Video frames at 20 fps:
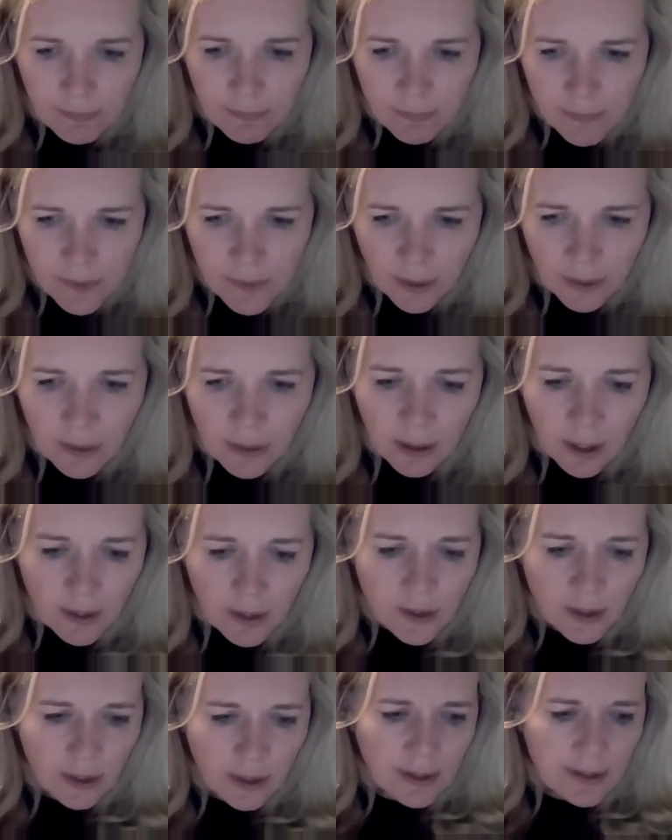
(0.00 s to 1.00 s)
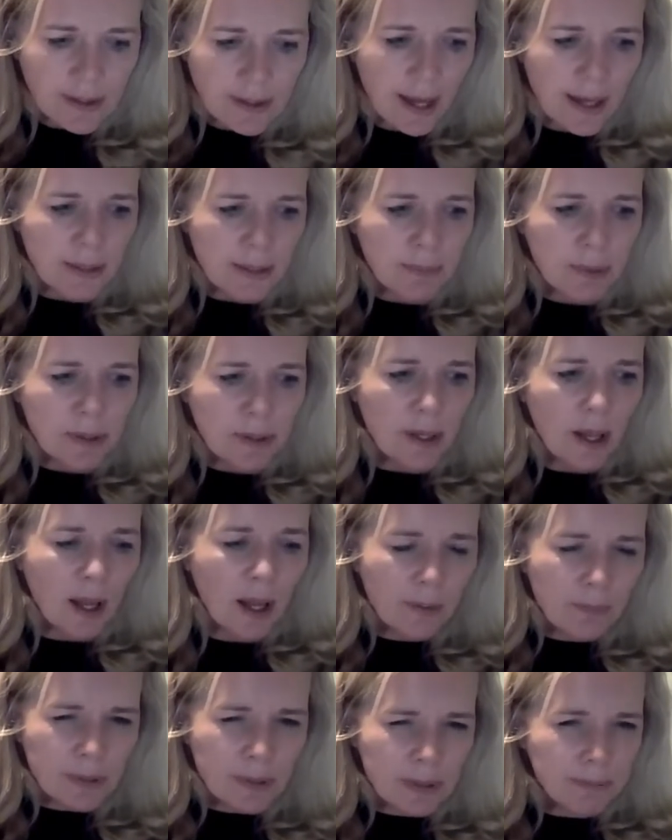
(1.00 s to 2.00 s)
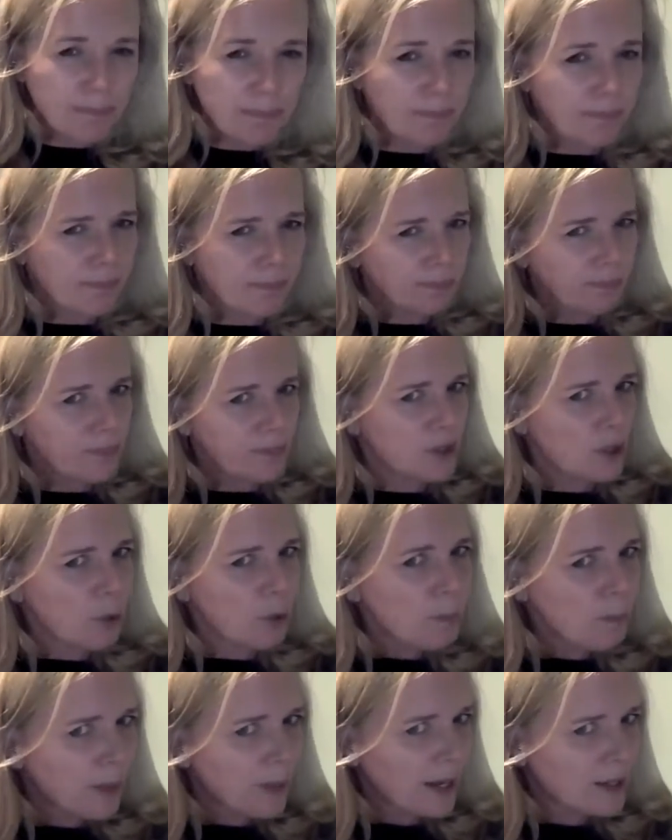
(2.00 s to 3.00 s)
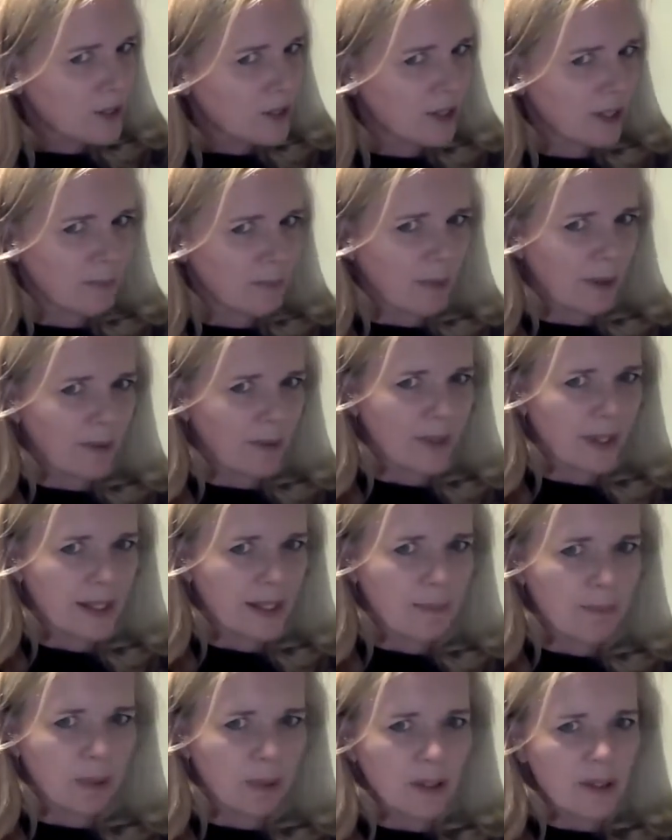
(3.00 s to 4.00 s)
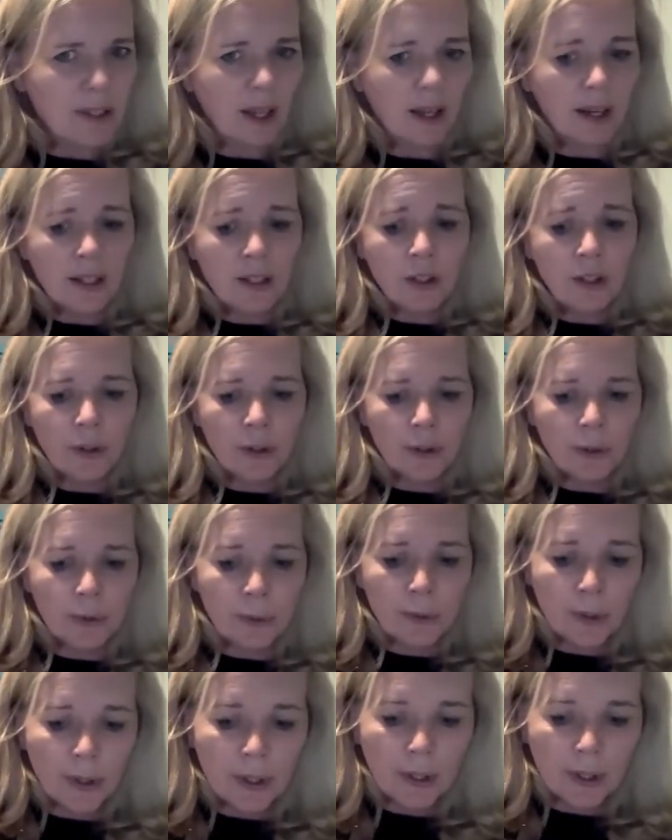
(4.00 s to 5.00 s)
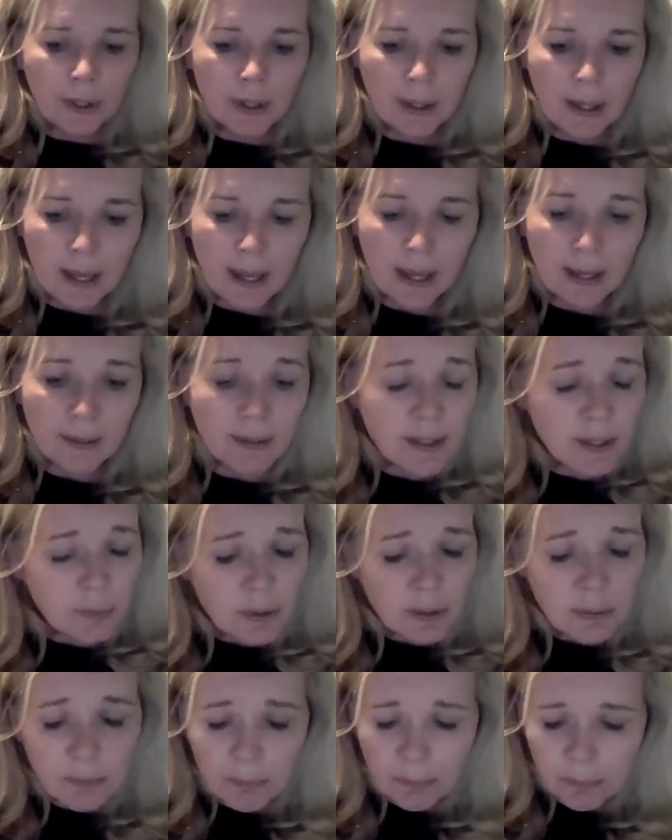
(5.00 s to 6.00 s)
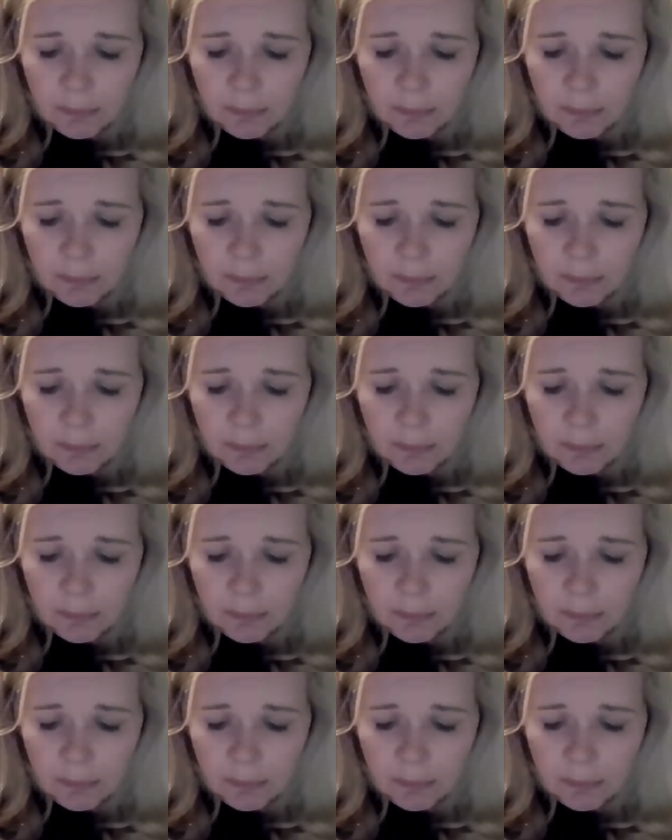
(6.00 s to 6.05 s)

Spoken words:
psychological assessment, I was so passionate about this because I knew this was